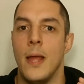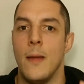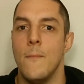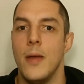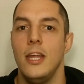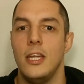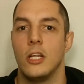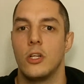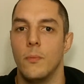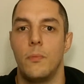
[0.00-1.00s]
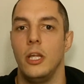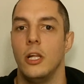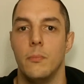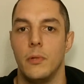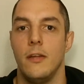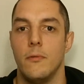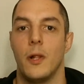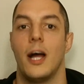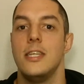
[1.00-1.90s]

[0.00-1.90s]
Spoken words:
It made it completely unbelievable.